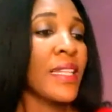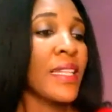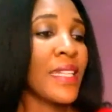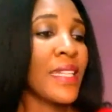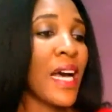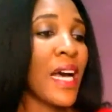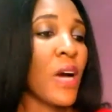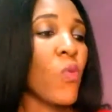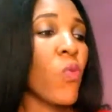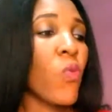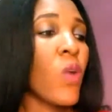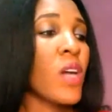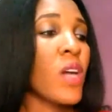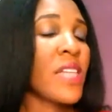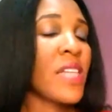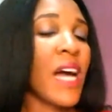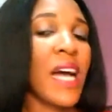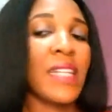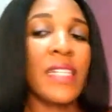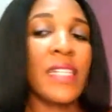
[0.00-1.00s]
Now,
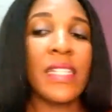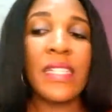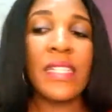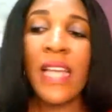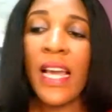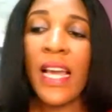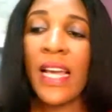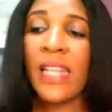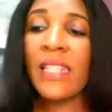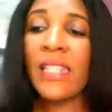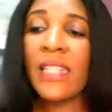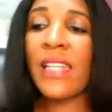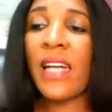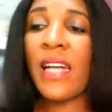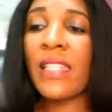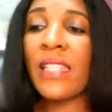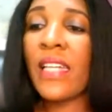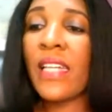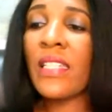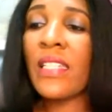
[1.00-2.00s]
what are the things
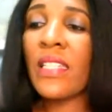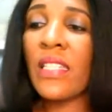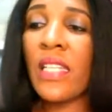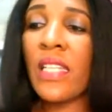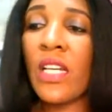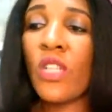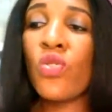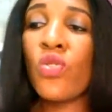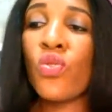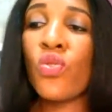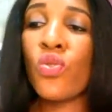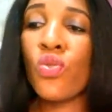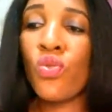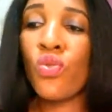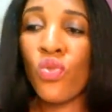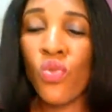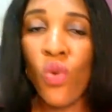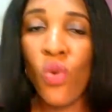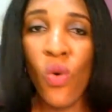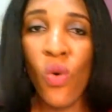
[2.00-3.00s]
that they need
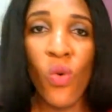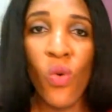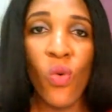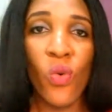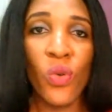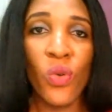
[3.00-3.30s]
to know?